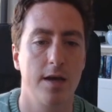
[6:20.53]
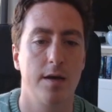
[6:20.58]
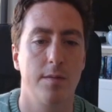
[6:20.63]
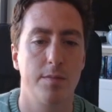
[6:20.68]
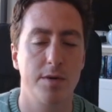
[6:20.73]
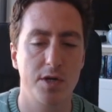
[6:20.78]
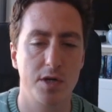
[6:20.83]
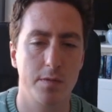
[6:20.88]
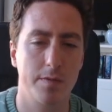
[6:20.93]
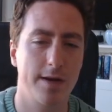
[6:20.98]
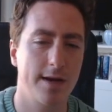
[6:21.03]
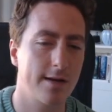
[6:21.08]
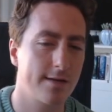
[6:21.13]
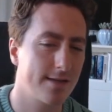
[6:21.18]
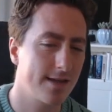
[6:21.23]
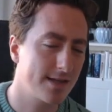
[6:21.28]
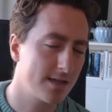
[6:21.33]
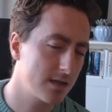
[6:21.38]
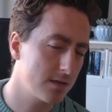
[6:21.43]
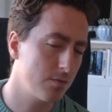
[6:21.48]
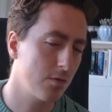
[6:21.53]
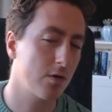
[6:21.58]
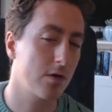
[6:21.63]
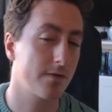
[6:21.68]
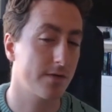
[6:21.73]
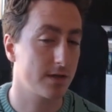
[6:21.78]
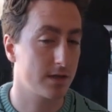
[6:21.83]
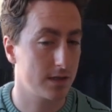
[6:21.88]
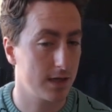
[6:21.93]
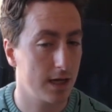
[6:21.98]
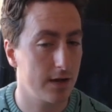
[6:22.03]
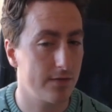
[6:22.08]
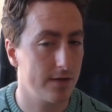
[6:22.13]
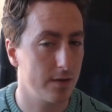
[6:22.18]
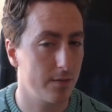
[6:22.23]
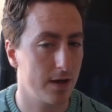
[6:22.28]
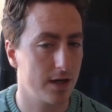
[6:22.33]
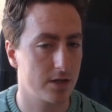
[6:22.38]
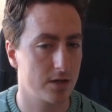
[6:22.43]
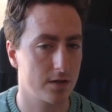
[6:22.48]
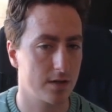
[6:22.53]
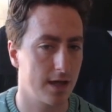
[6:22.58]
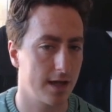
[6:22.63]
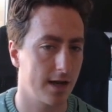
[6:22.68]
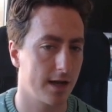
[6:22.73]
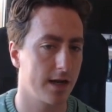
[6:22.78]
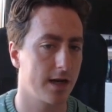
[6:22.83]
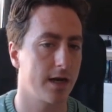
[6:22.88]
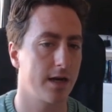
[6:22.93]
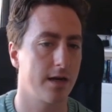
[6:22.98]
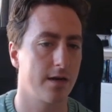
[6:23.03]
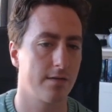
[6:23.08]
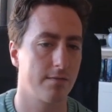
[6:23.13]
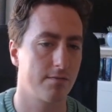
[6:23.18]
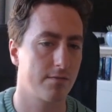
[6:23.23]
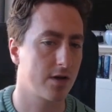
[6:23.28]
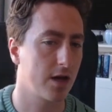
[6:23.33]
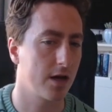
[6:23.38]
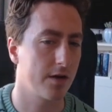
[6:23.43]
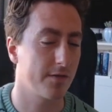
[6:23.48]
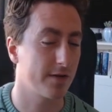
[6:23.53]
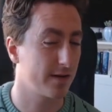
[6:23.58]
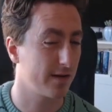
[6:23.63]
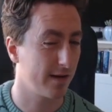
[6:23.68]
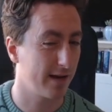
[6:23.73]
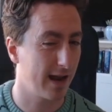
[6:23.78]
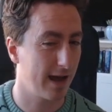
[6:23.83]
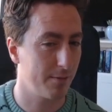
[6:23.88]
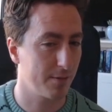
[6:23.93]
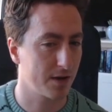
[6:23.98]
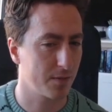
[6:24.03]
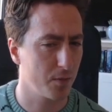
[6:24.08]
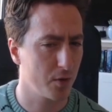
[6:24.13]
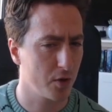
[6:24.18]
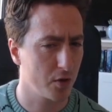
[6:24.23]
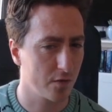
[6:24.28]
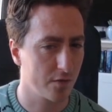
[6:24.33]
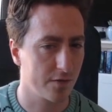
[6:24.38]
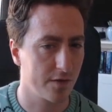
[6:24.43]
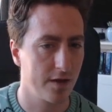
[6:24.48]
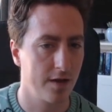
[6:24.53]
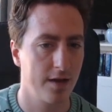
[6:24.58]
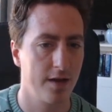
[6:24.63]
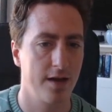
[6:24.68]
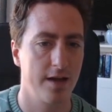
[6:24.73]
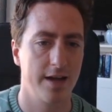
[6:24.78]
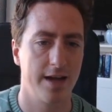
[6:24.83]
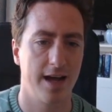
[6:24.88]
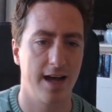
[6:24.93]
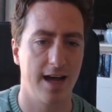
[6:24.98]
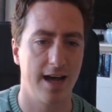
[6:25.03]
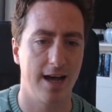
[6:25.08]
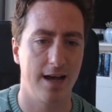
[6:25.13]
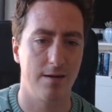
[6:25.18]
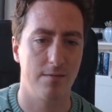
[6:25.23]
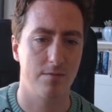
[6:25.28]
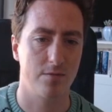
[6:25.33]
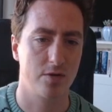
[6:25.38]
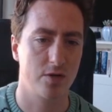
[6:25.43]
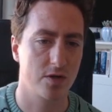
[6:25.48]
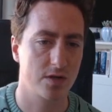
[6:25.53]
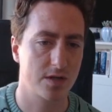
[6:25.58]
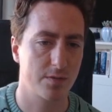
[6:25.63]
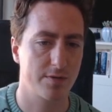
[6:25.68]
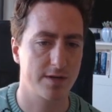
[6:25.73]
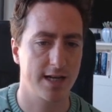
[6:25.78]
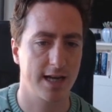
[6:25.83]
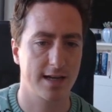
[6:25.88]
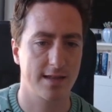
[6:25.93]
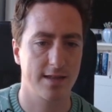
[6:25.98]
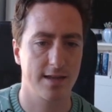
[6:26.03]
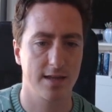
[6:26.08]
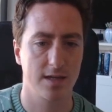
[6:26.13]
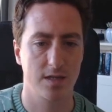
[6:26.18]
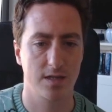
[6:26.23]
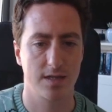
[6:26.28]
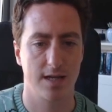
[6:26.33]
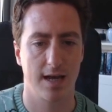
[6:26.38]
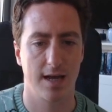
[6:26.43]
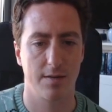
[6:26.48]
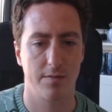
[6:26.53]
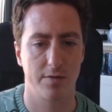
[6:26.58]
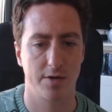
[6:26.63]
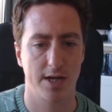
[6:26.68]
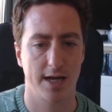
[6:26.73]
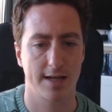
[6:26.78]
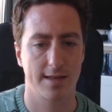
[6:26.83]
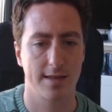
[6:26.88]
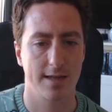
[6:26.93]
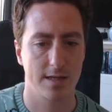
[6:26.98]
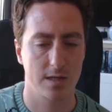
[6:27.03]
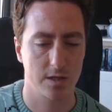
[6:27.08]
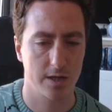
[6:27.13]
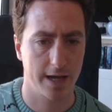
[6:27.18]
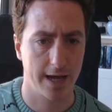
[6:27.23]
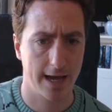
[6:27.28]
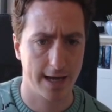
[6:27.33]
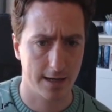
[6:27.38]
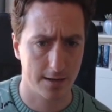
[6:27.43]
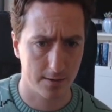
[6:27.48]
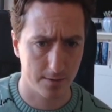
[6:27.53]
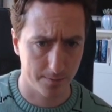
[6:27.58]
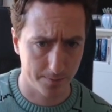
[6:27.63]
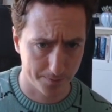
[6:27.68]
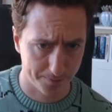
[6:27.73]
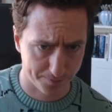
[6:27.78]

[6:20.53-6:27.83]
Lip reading: Bishop here, this is more of a safety measure than a kind of a dynamic move, just to protect this and protect this diagonal.